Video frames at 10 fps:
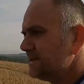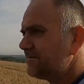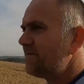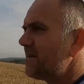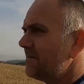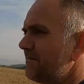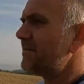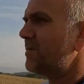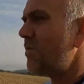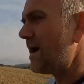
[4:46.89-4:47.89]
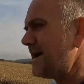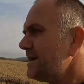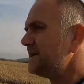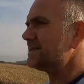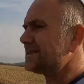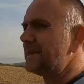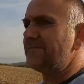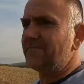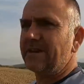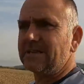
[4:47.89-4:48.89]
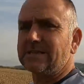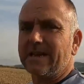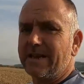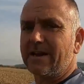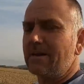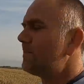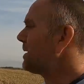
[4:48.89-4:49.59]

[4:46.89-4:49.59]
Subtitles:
it's very, very wet, and it feels like you're going